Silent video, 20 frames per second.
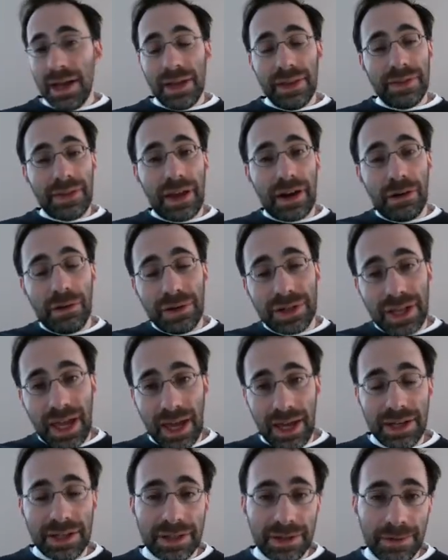That'll always
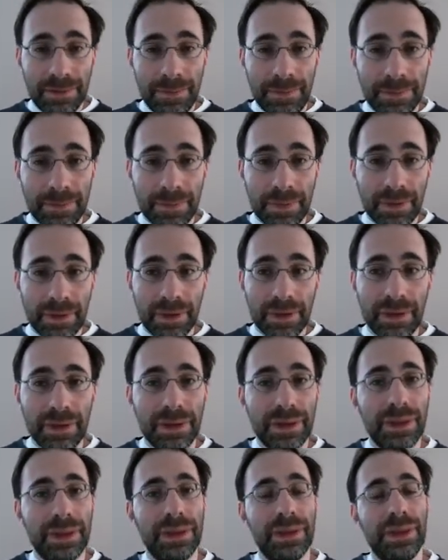cancel.
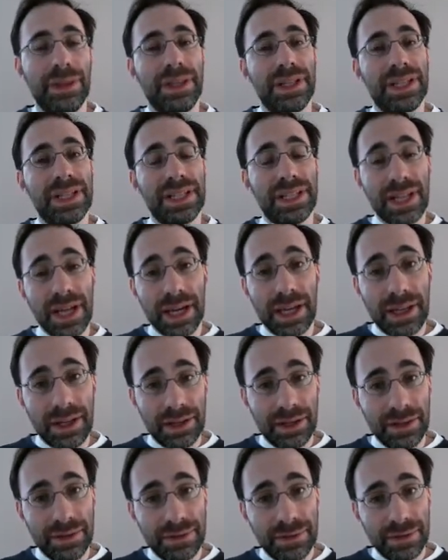The
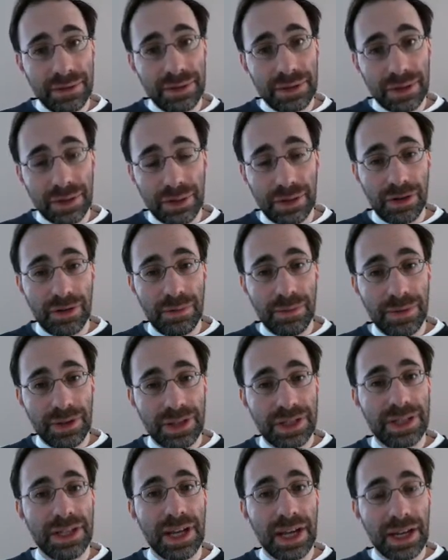second term, the
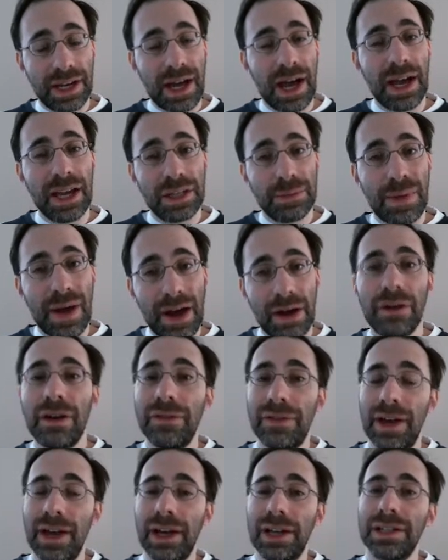second highest power
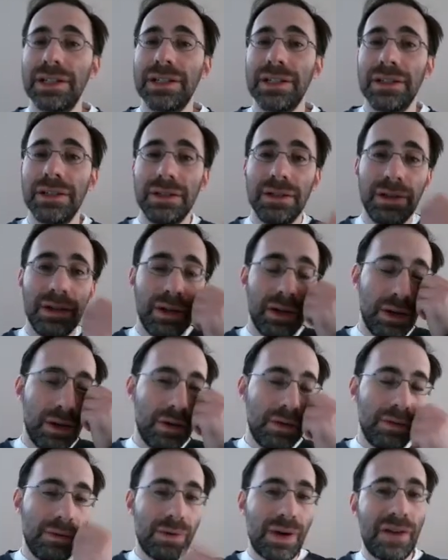of x,
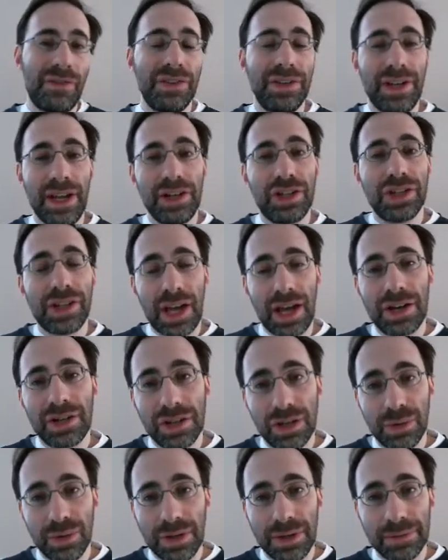will have an h attached
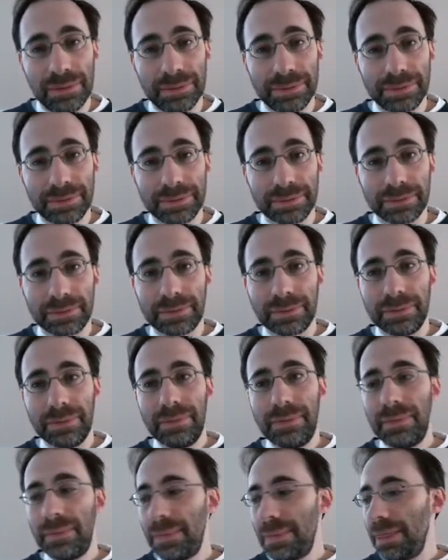to it.
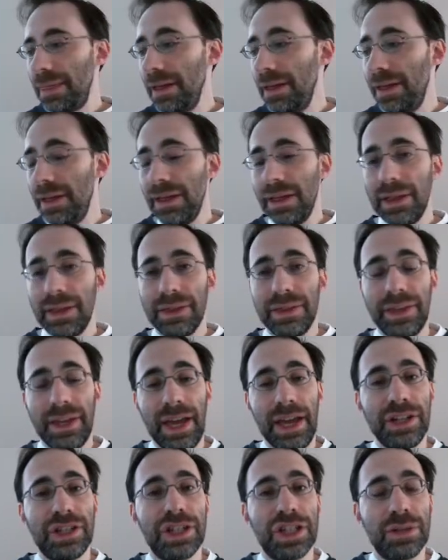The
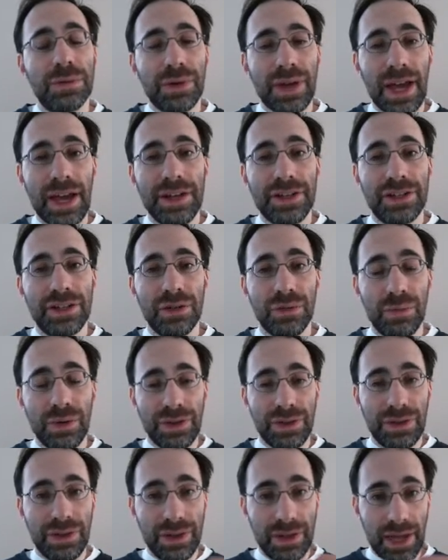h's will cancel
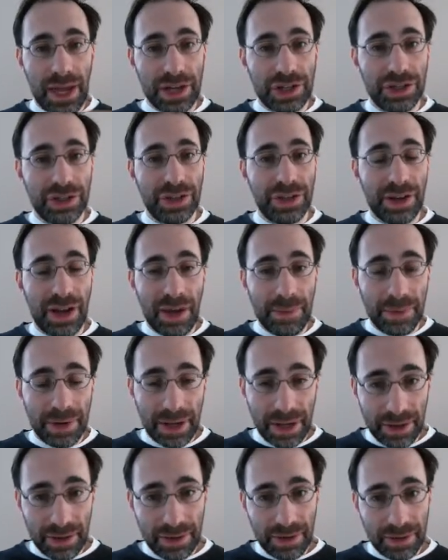with the h in the
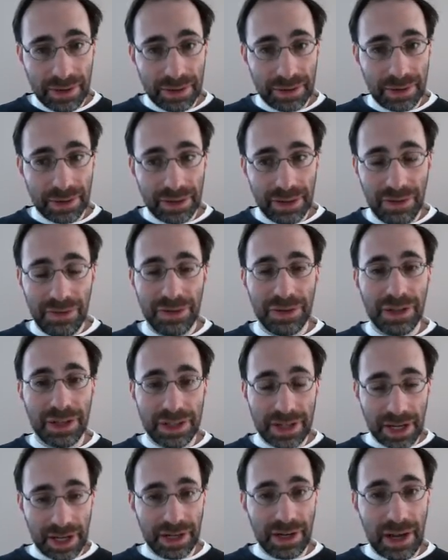denominator, leaving the
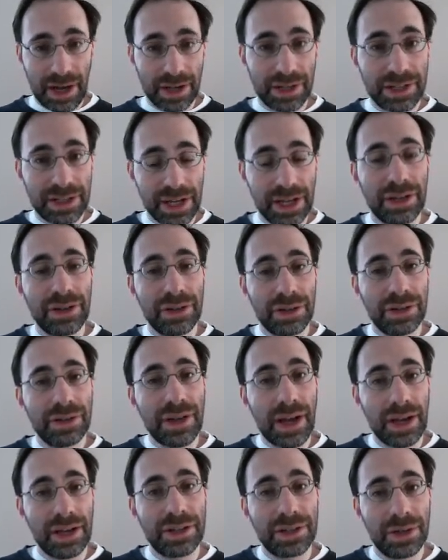second
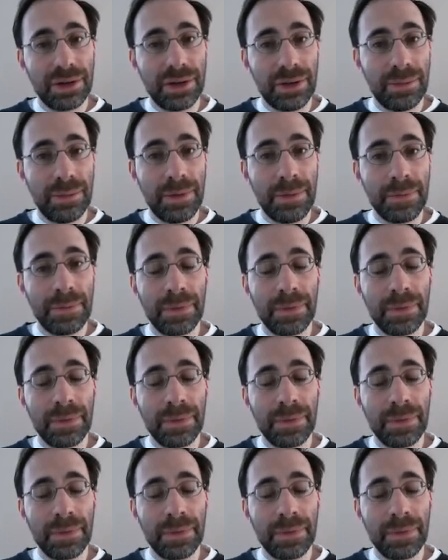highest term